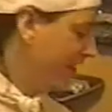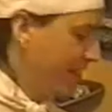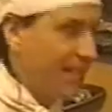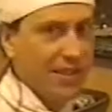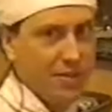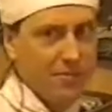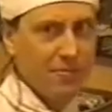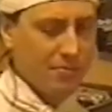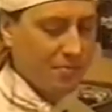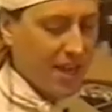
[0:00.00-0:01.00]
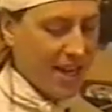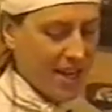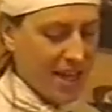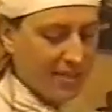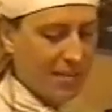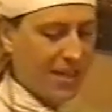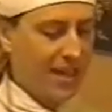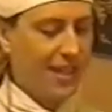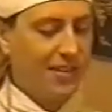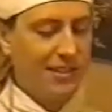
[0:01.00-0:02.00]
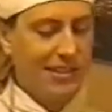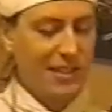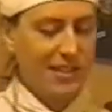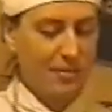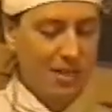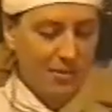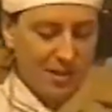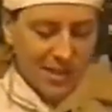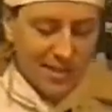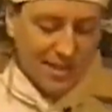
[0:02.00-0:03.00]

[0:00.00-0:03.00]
get your next pancake on straight away while it's still warm.